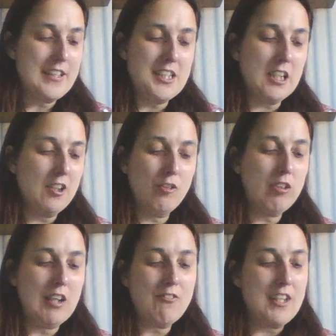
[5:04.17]
then you can
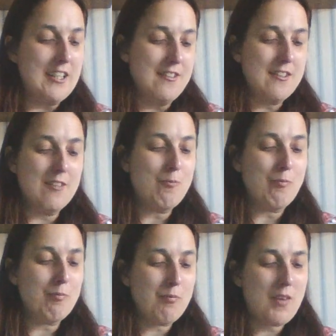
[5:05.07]
travel in
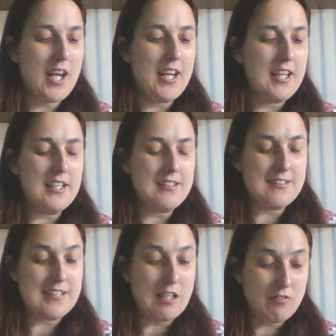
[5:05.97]
at
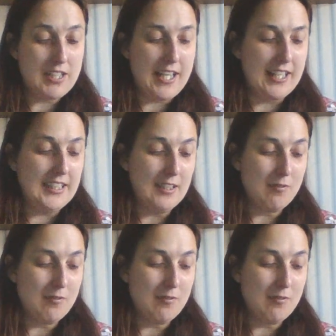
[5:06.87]
Serenity